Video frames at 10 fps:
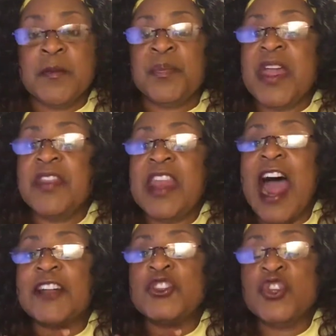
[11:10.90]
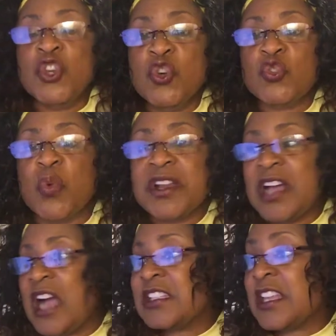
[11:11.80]
and then I use what
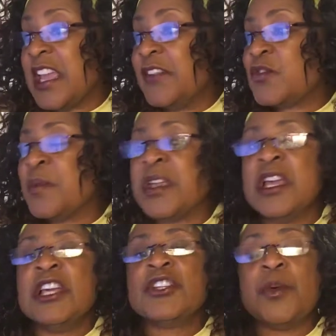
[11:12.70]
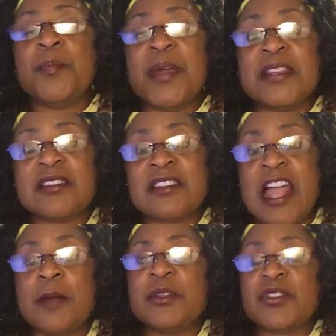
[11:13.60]
God gives me to
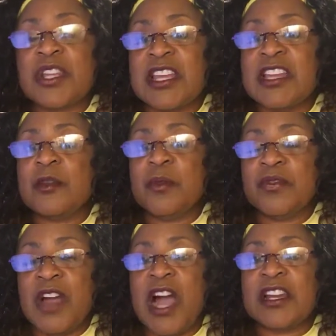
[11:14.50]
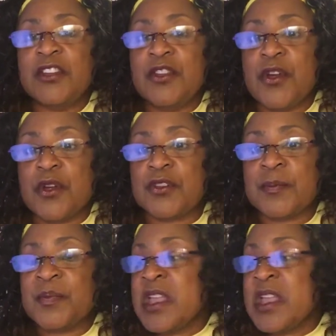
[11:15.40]
establish the kingdom of God in the earth.